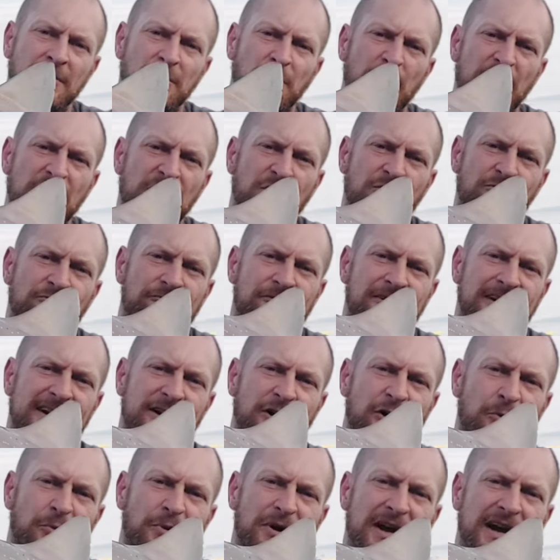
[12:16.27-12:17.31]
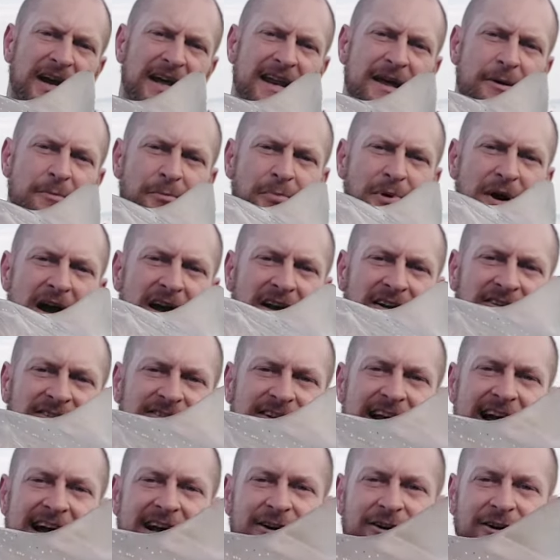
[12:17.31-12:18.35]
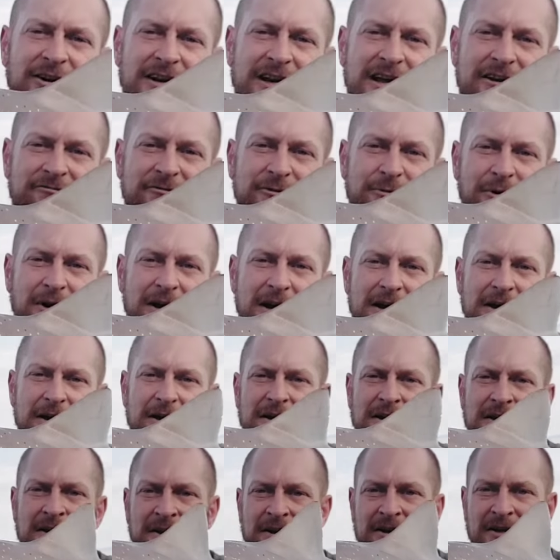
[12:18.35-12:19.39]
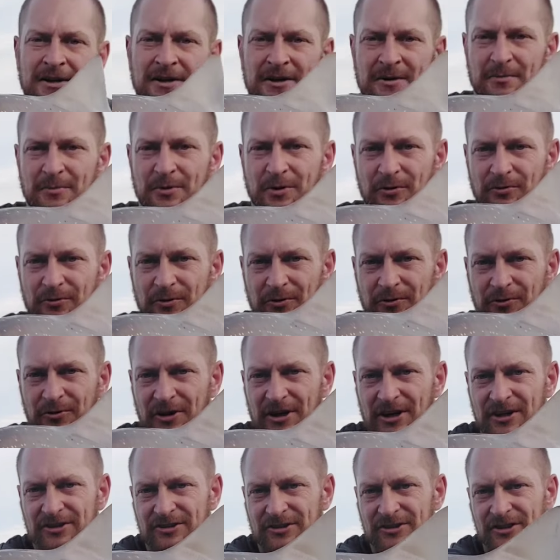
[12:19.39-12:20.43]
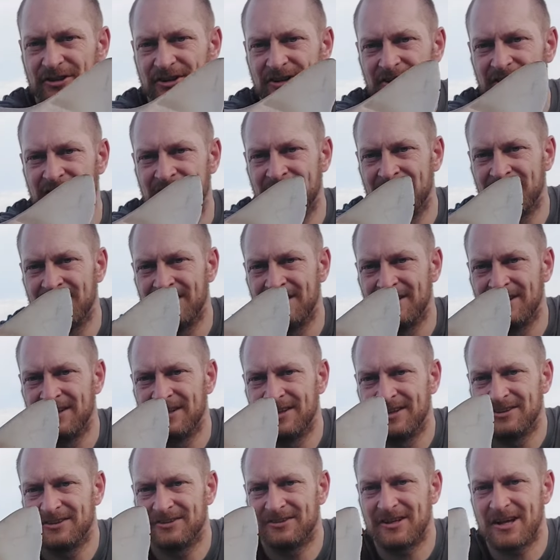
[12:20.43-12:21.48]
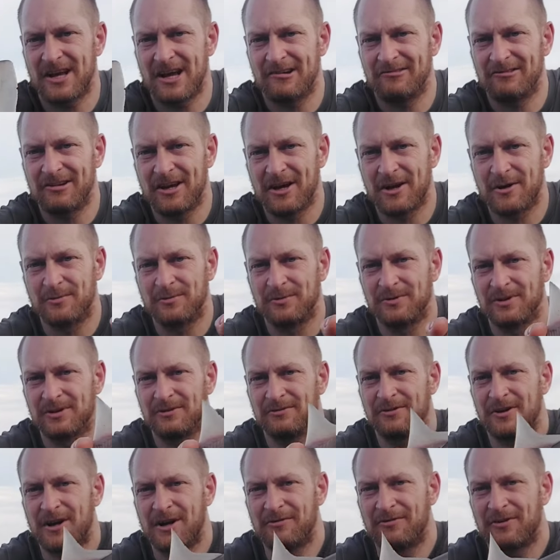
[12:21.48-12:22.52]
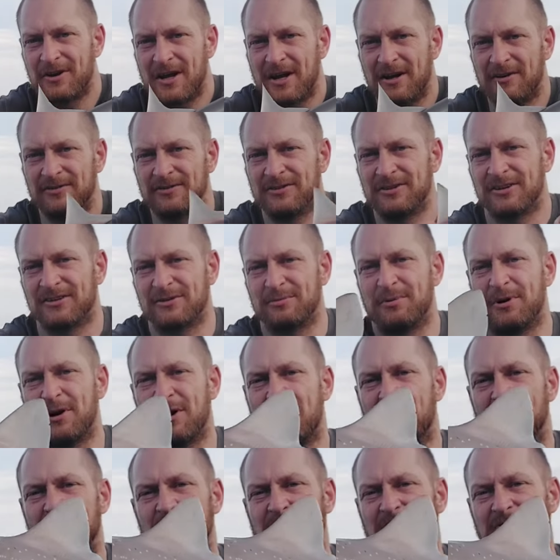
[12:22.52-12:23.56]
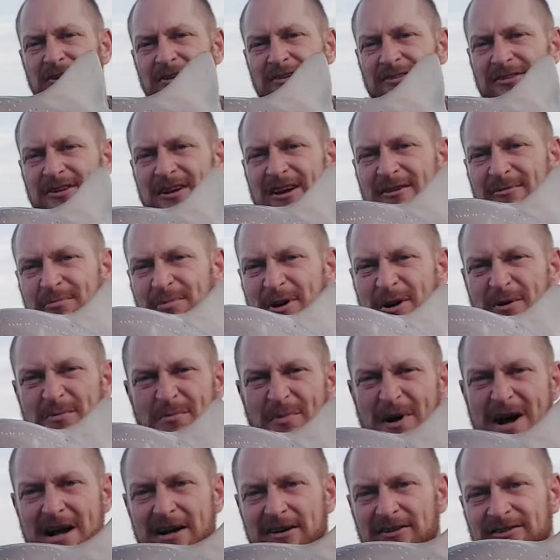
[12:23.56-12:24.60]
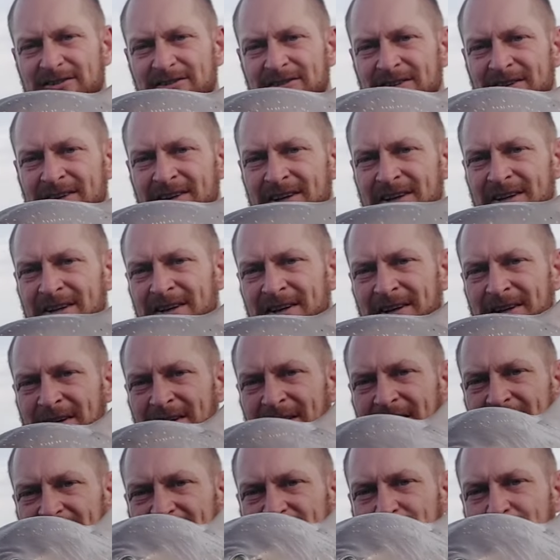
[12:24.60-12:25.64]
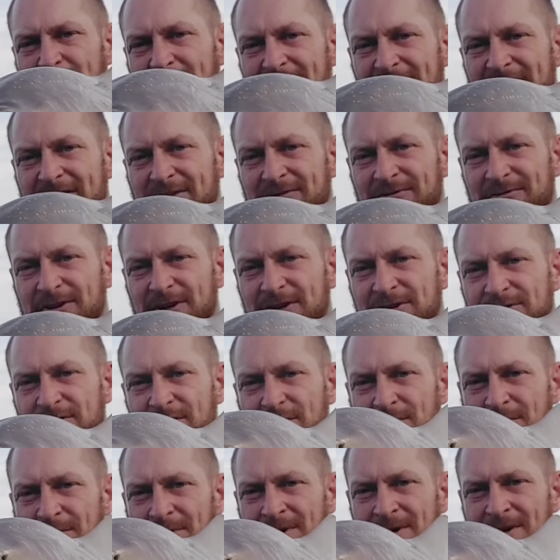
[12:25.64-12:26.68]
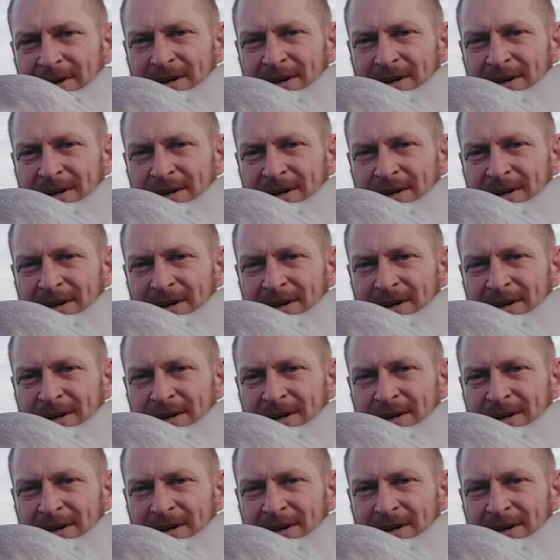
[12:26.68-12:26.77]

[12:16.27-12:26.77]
went over a little bit and then bang, slack line everywhere. Beautiful fish, starry hound, 5.5, 6 pound, 6.5 pound max. Spirited fish though,